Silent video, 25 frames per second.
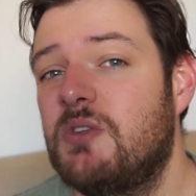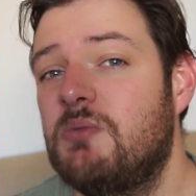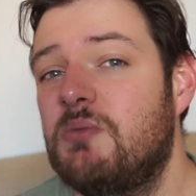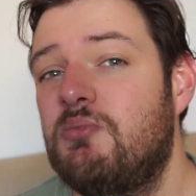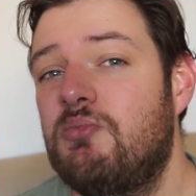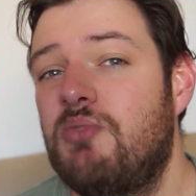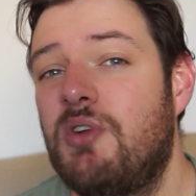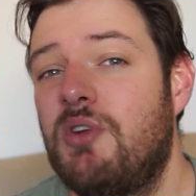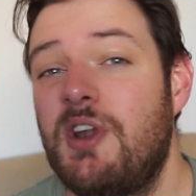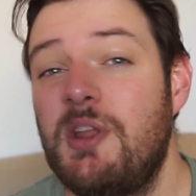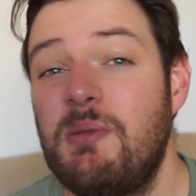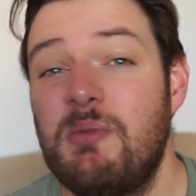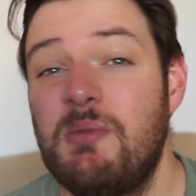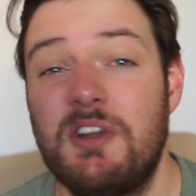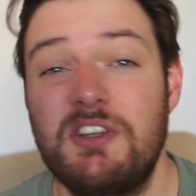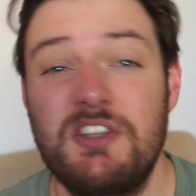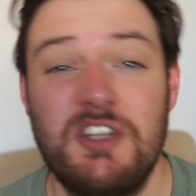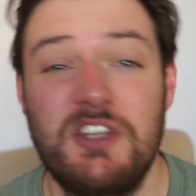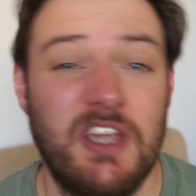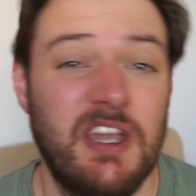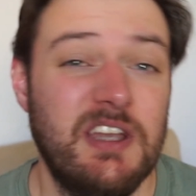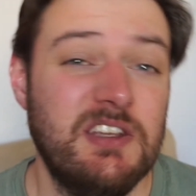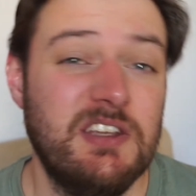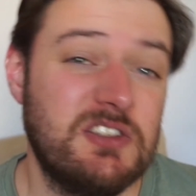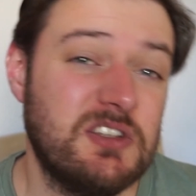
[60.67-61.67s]
Pretty much a
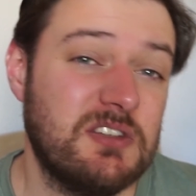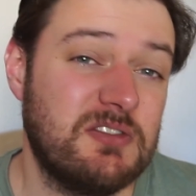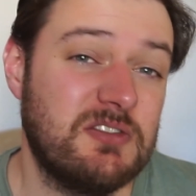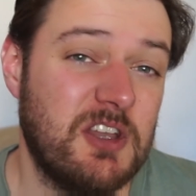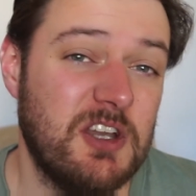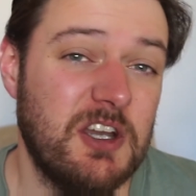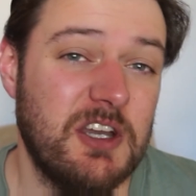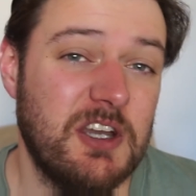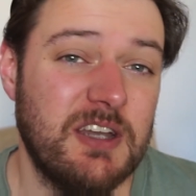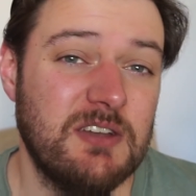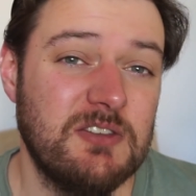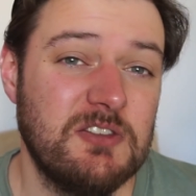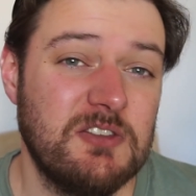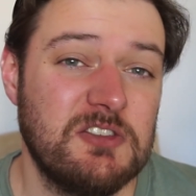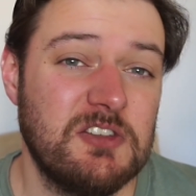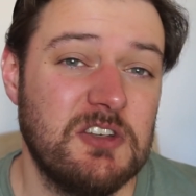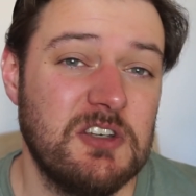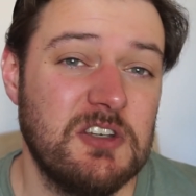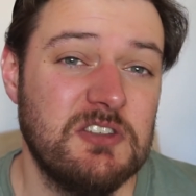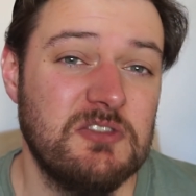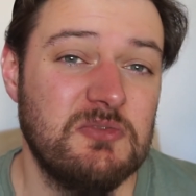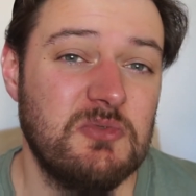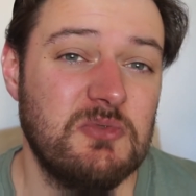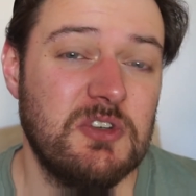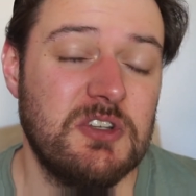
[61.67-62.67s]
case of cut out the
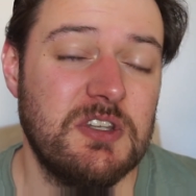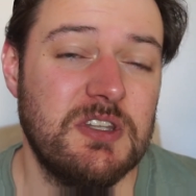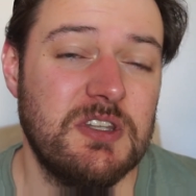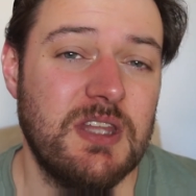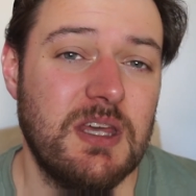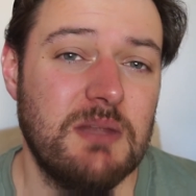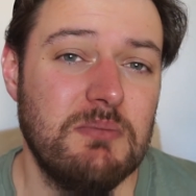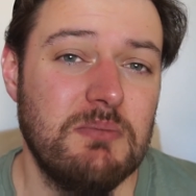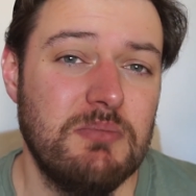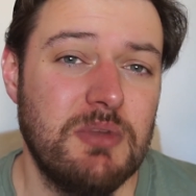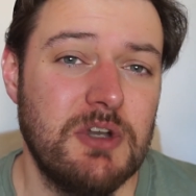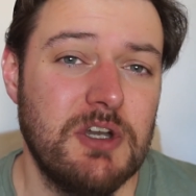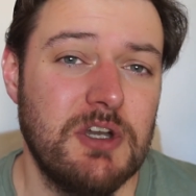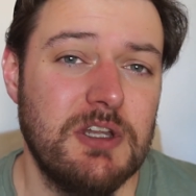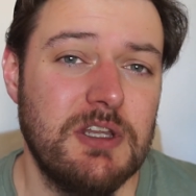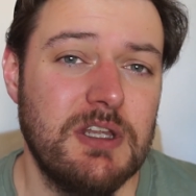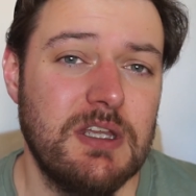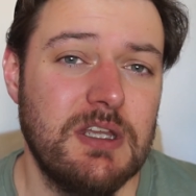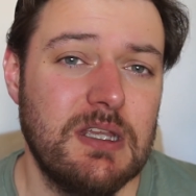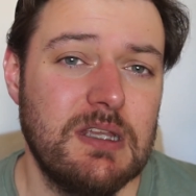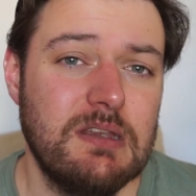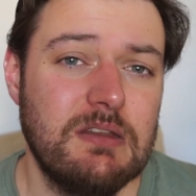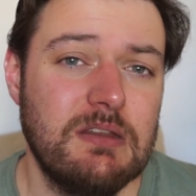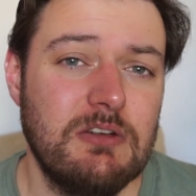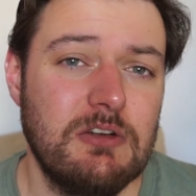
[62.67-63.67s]
size of wood and then
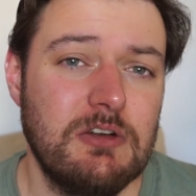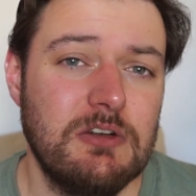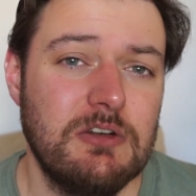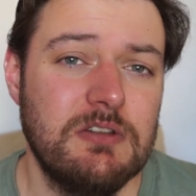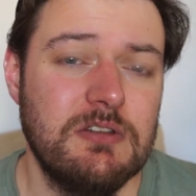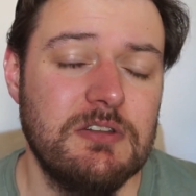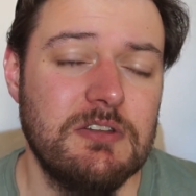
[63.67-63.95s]
burning on